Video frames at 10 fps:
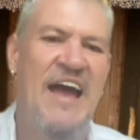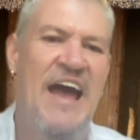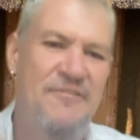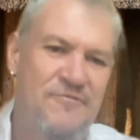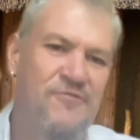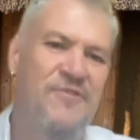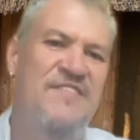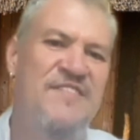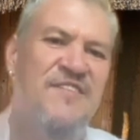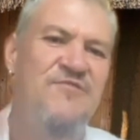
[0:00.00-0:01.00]
and
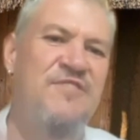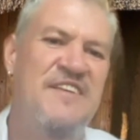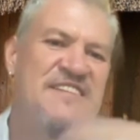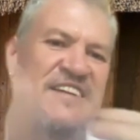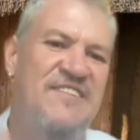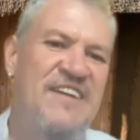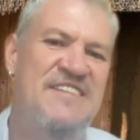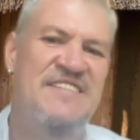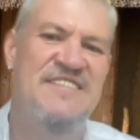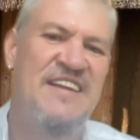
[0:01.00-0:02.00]
forwards through the
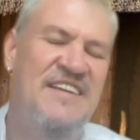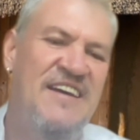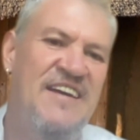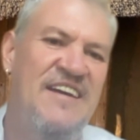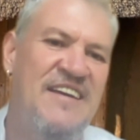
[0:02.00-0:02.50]
generations and uh,